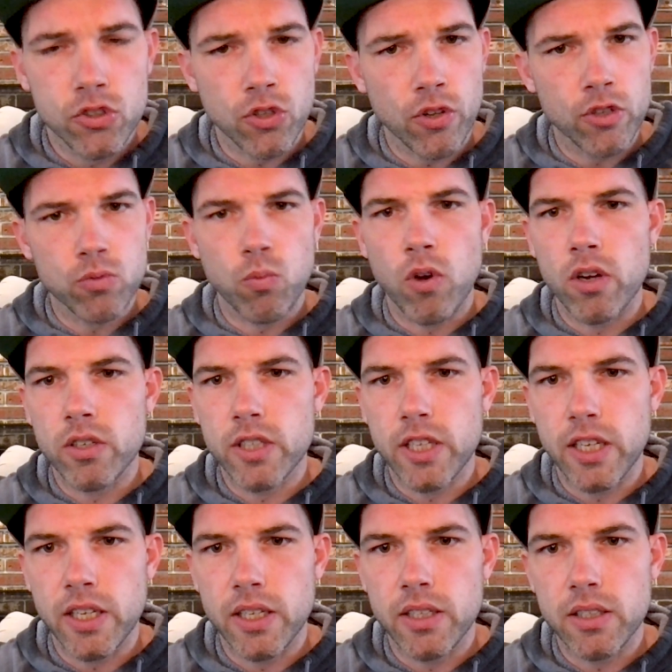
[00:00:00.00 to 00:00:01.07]
So there's one
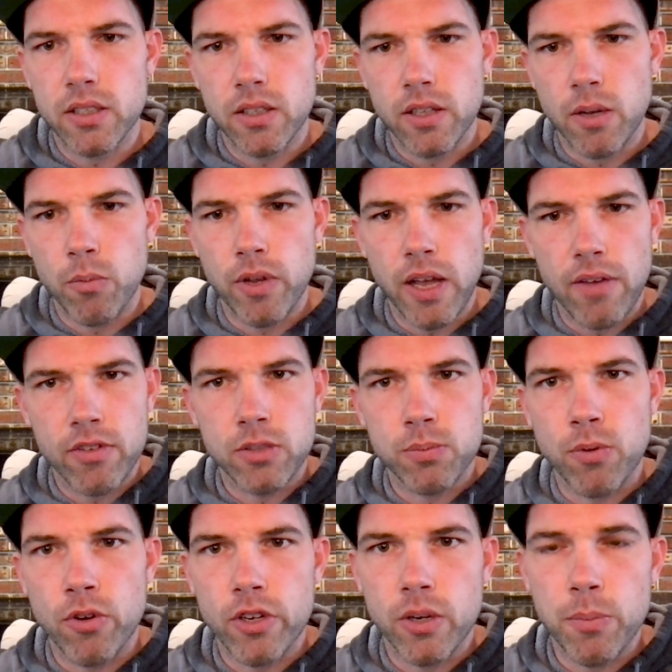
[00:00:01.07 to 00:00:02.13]
key that we haven't
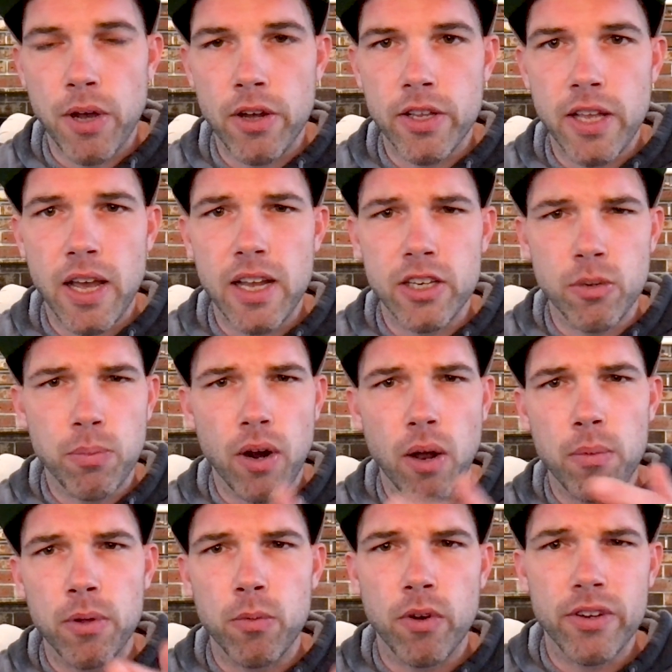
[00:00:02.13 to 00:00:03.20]
spoken about yet, and you're
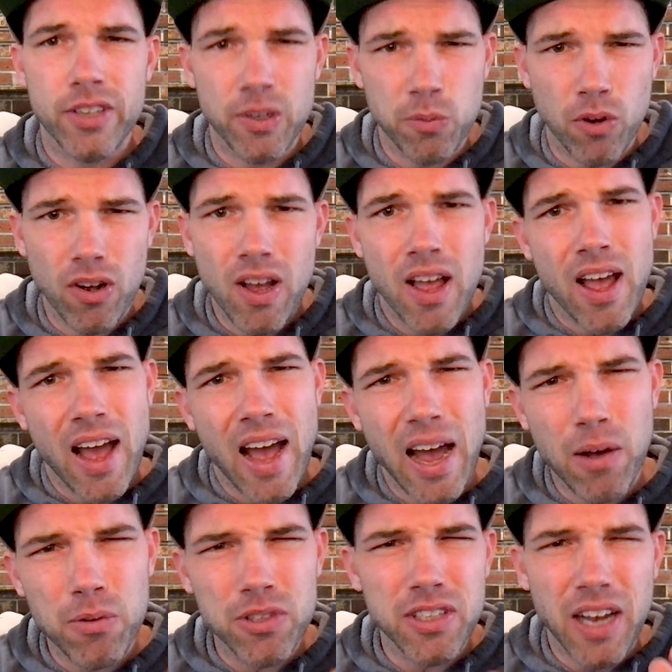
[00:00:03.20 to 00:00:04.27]
probably wondering, well,
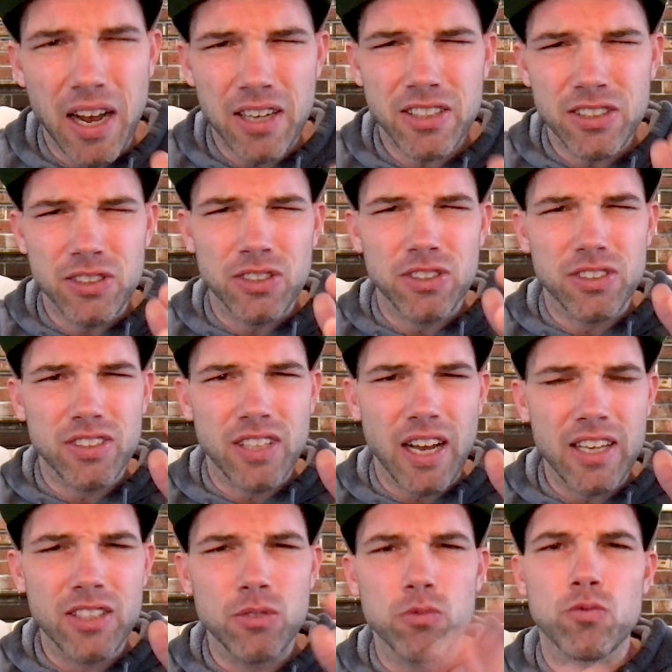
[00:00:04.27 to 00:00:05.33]
how do you
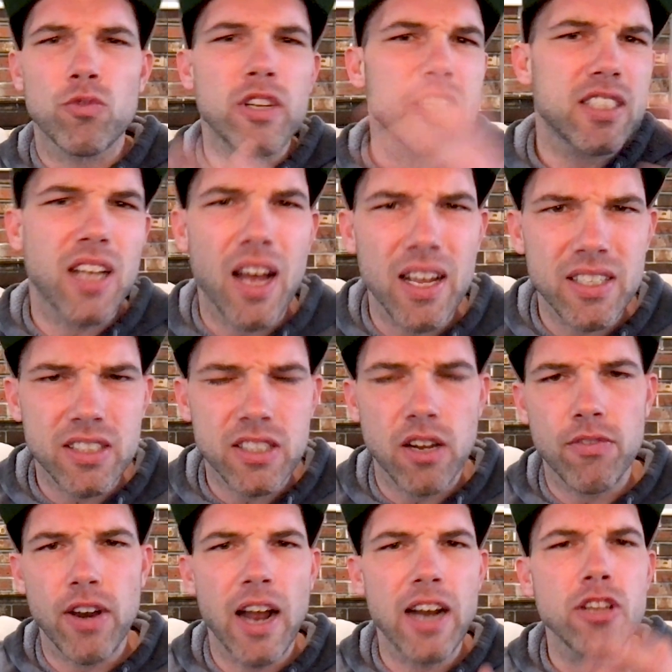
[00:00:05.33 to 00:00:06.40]
resize
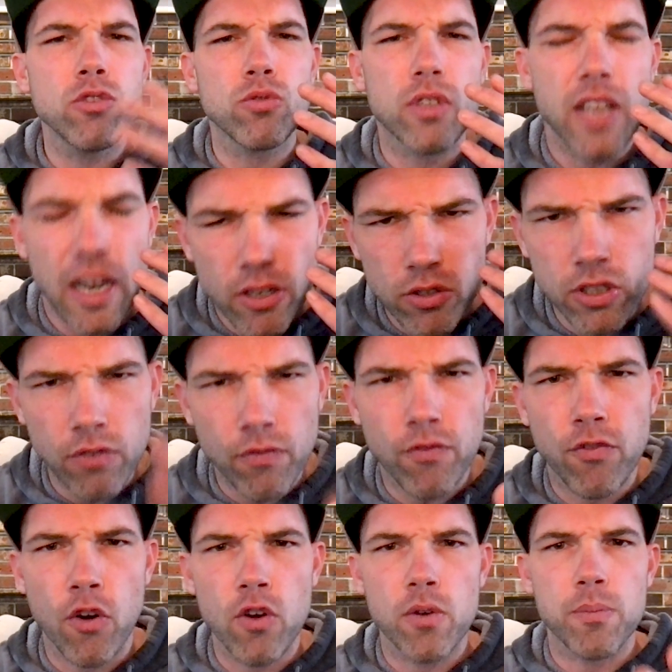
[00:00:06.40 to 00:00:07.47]
stuff, and how do you
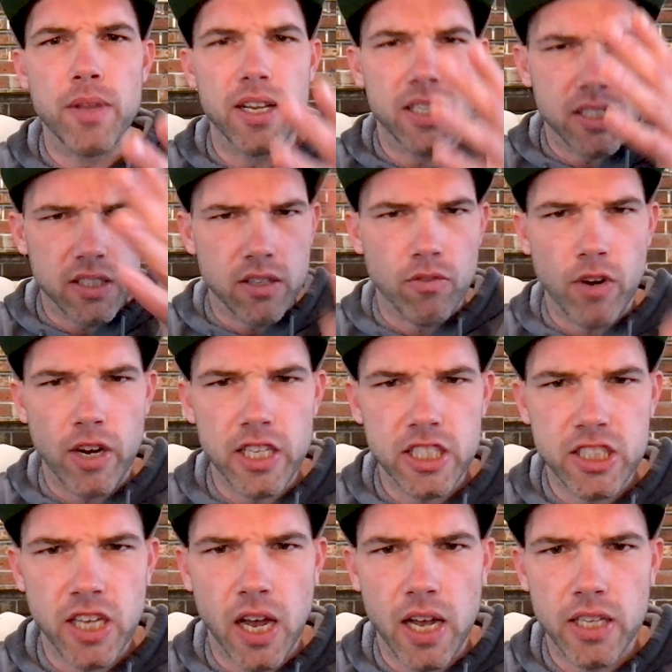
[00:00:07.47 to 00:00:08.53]
confirm that it's the right
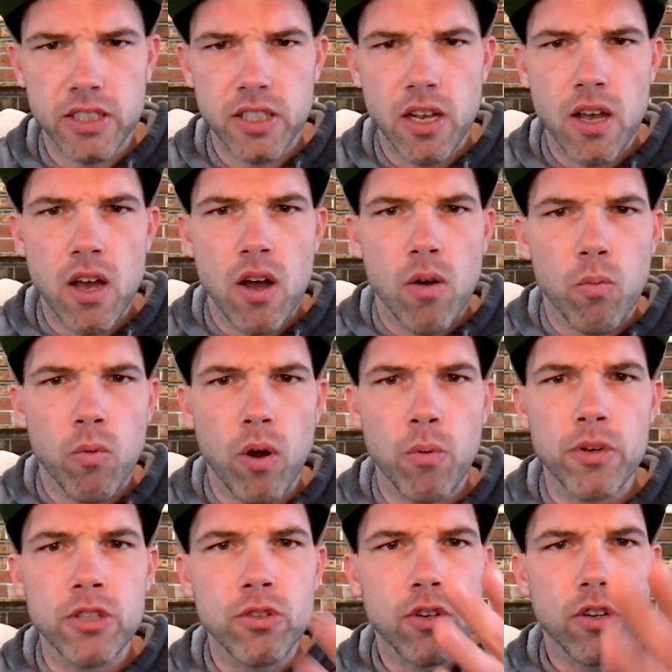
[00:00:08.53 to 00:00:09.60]
size? Well, when you